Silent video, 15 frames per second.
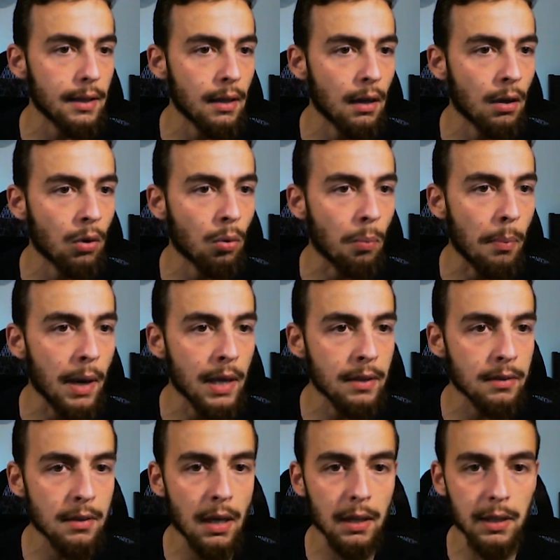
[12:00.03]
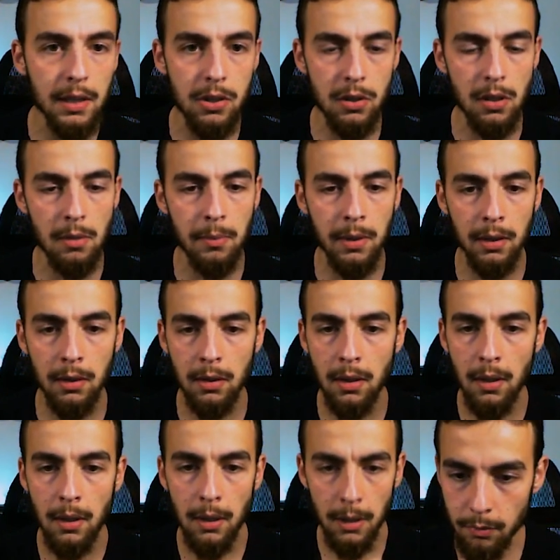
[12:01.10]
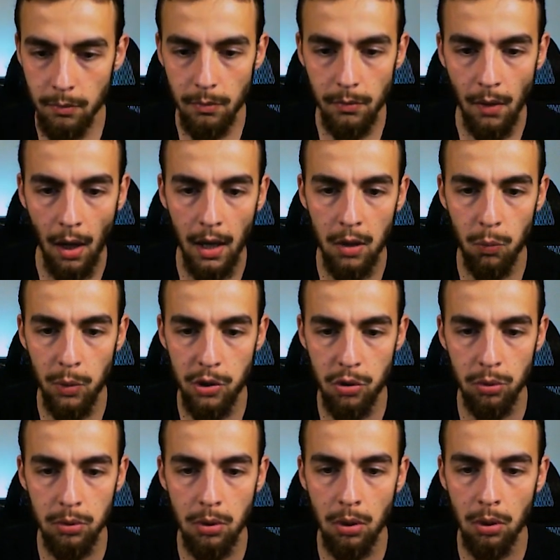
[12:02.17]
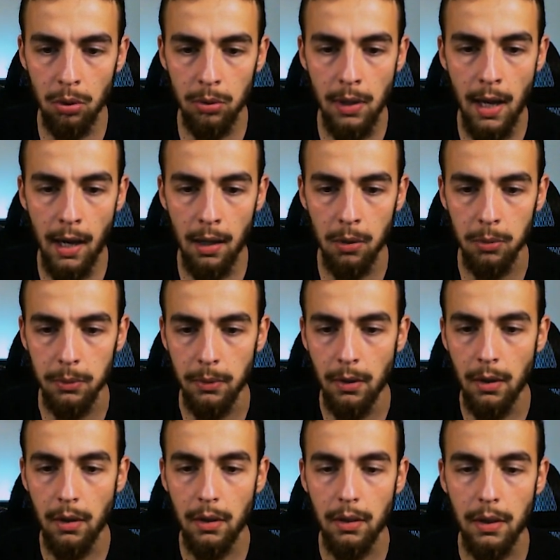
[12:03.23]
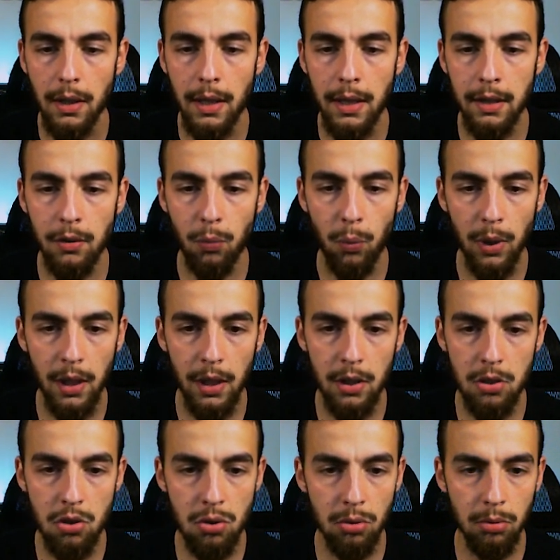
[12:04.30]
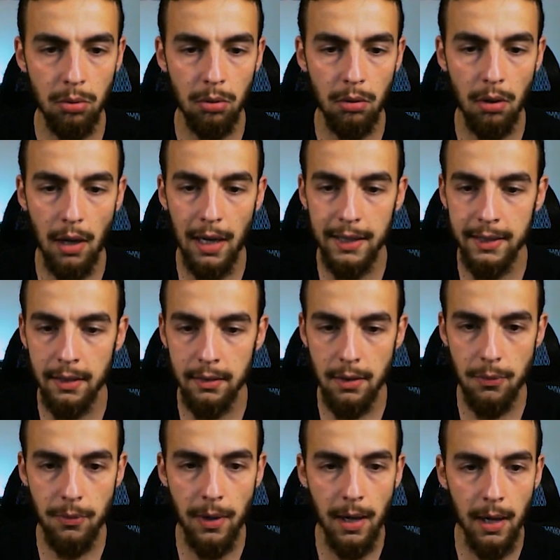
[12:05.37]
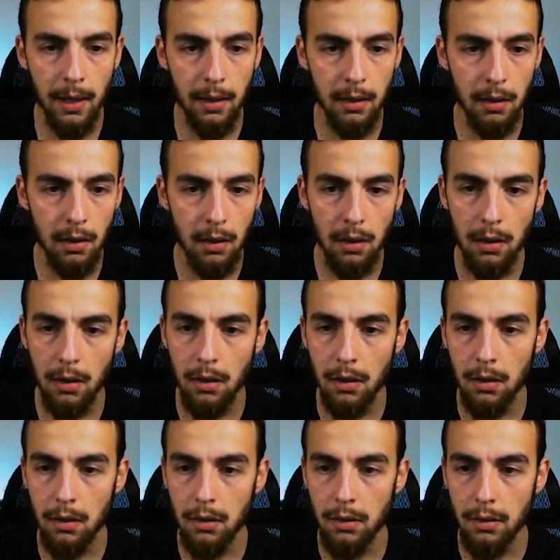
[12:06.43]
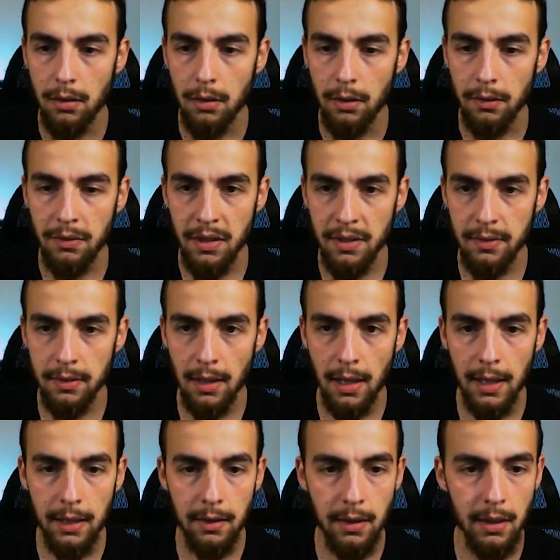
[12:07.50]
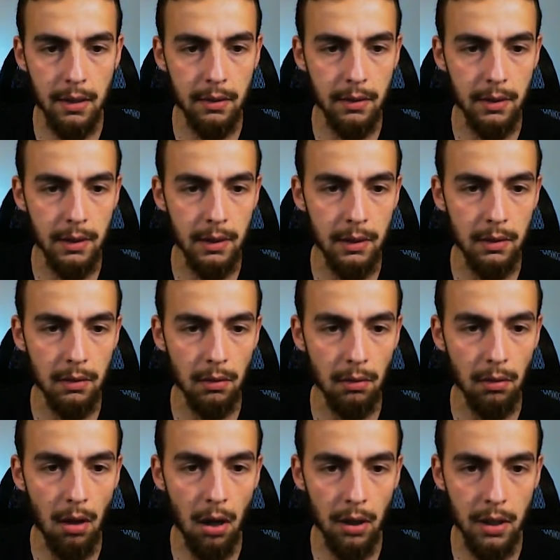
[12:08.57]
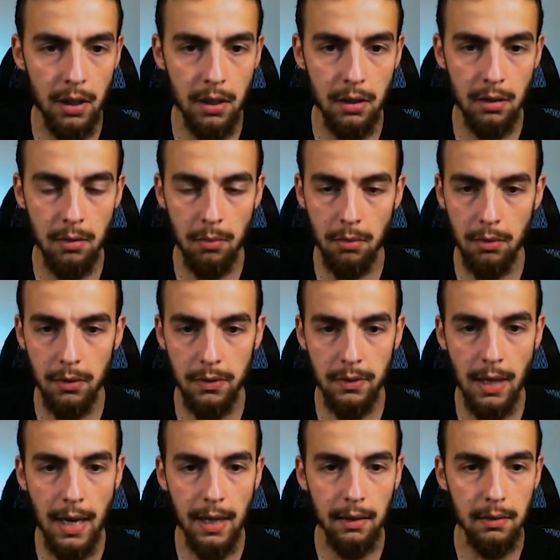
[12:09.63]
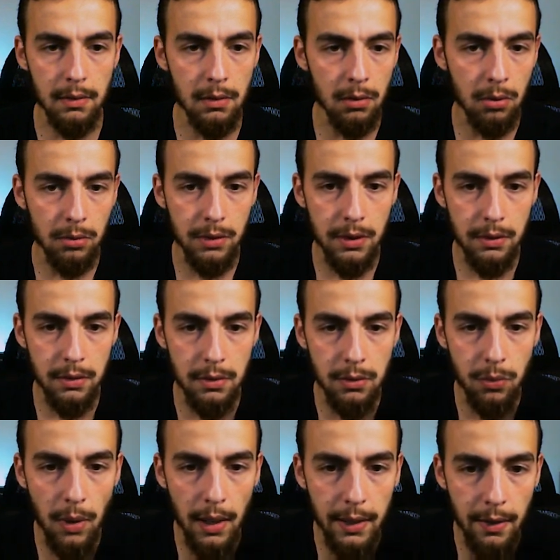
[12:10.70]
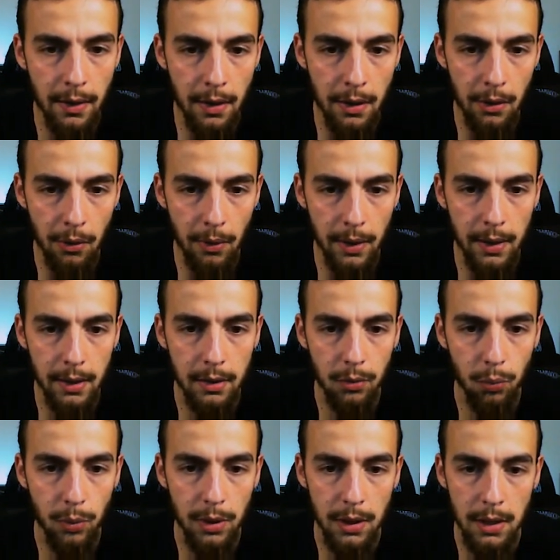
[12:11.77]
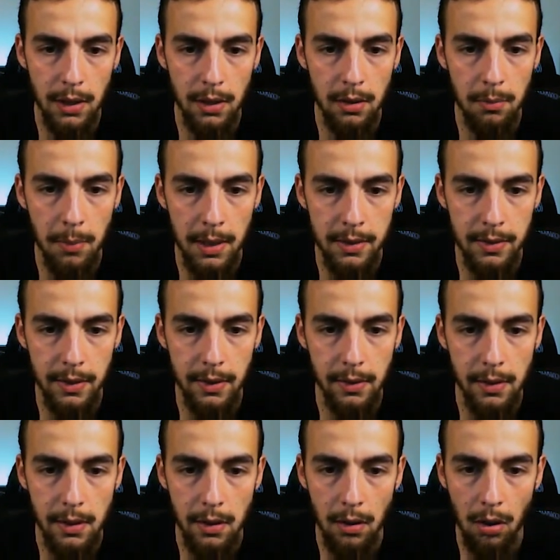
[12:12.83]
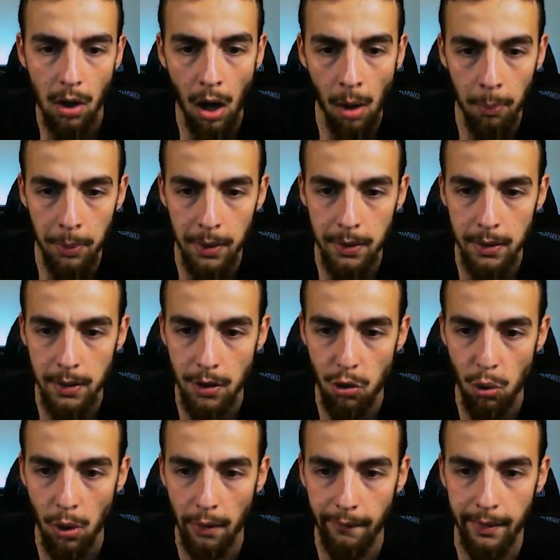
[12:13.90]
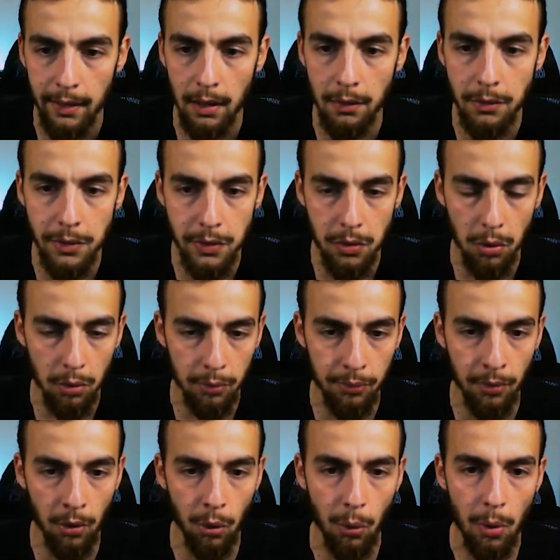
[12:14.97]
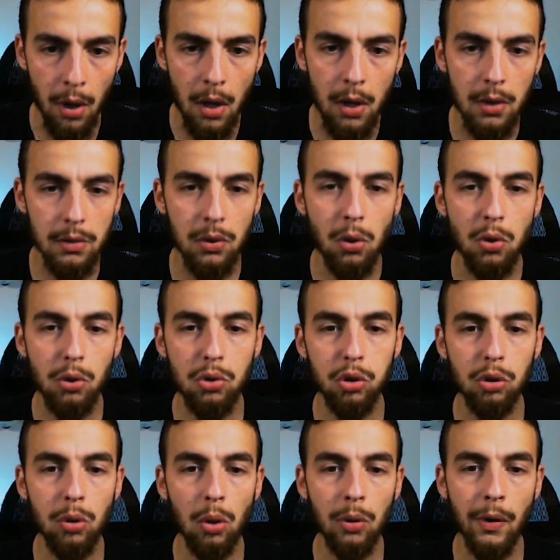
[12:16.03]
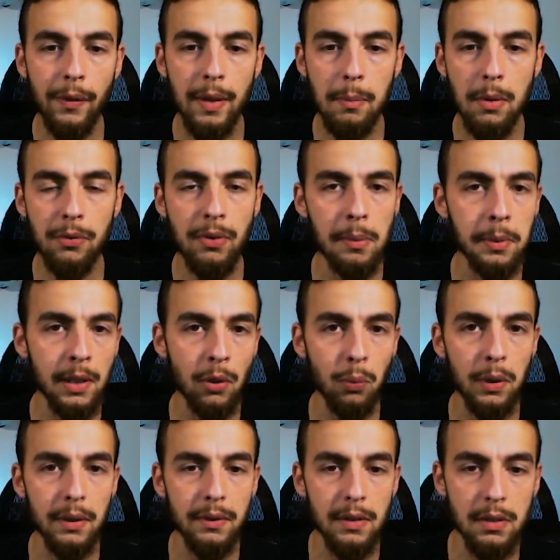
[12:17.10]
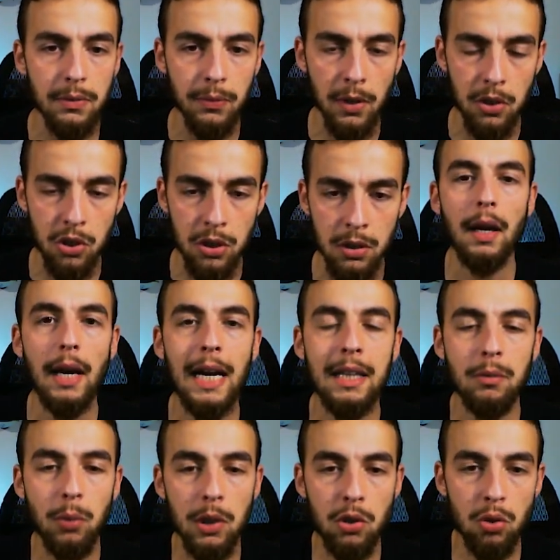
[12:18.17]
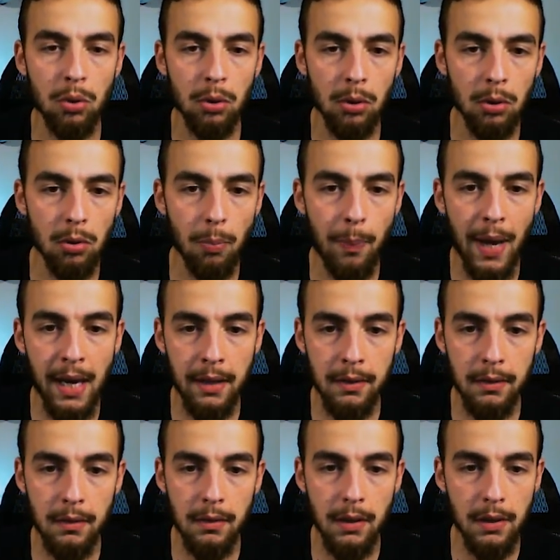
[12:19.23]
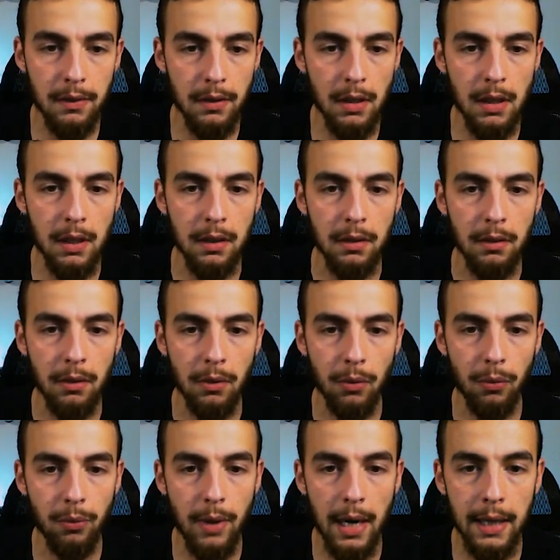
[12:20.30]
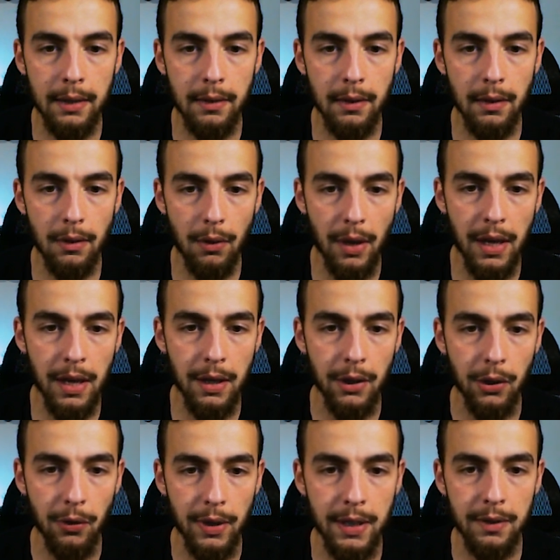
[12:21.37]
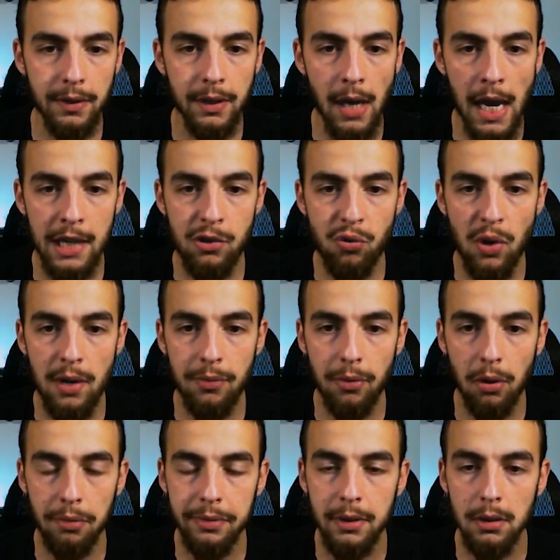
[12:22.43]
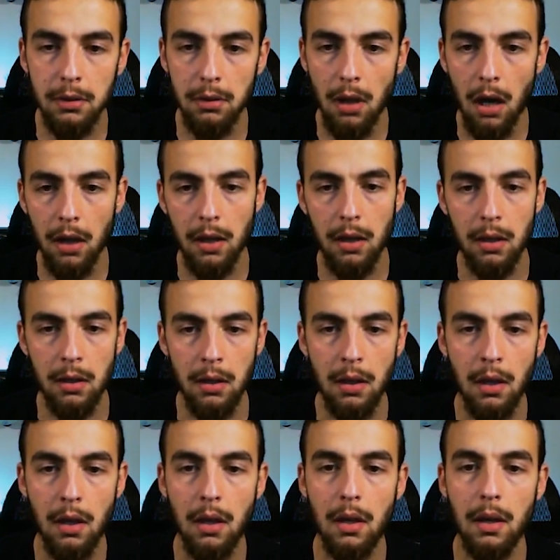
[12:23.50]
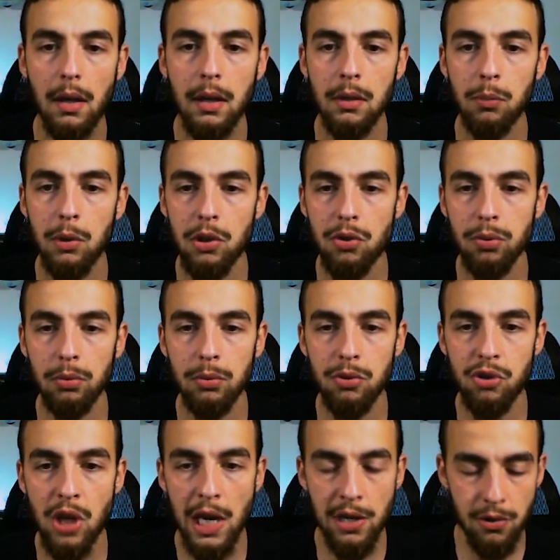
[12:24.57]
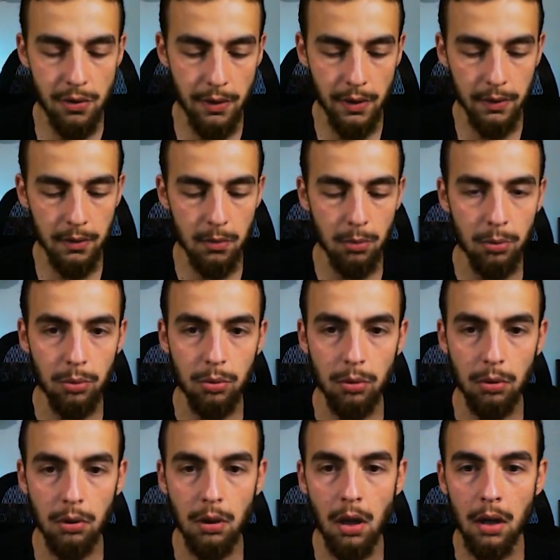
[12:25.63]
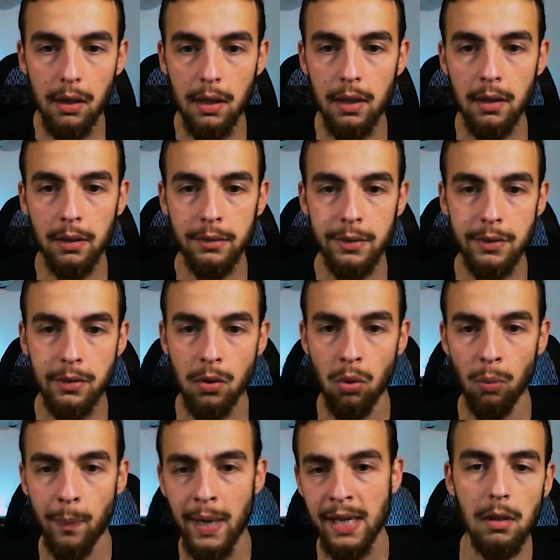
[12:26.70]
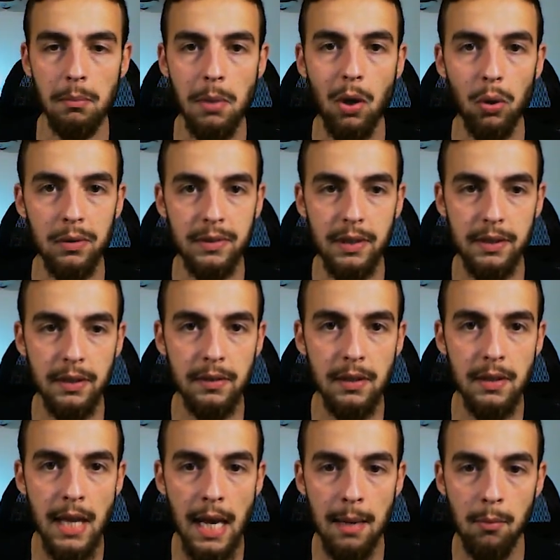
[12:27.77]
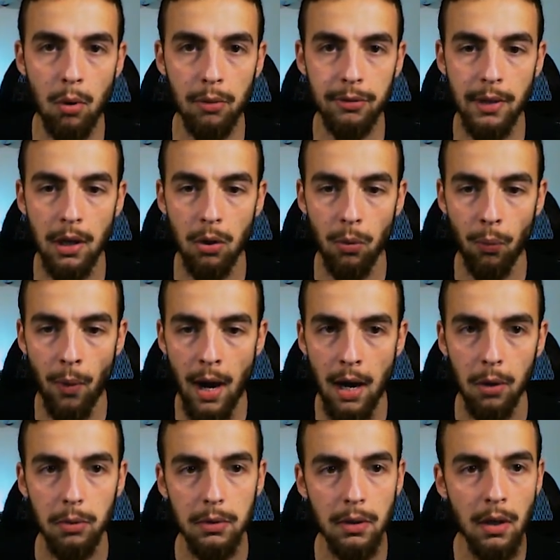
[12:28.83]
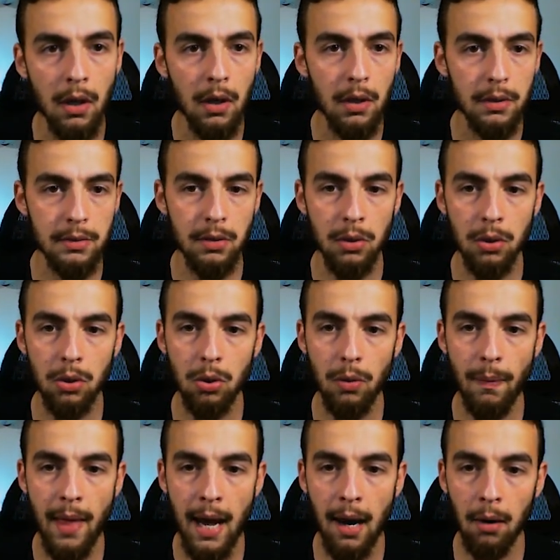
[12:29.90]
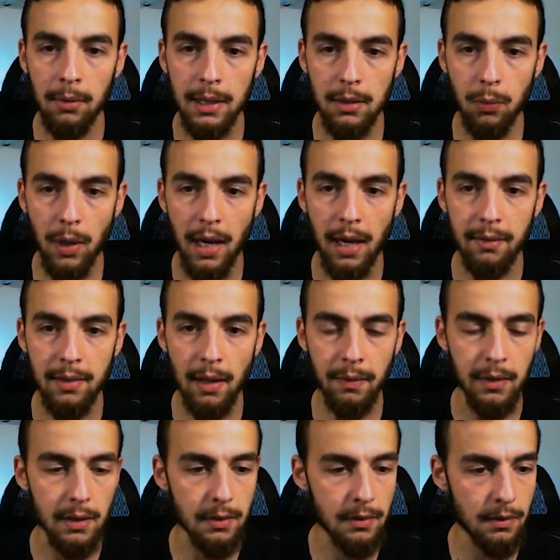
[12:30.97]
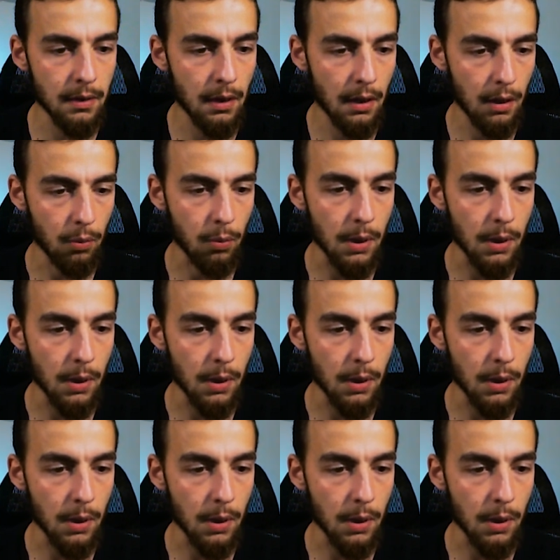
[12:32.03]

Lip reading: our base.html, and we should go down and we should identify this line in the login style. So this is right here, and we can basically copy the URL_for. So you should already be familiar with this function, and we should paste this in right here in the href of the login, and we should change this to login_page because this is the name of our route. So now that we have done this, we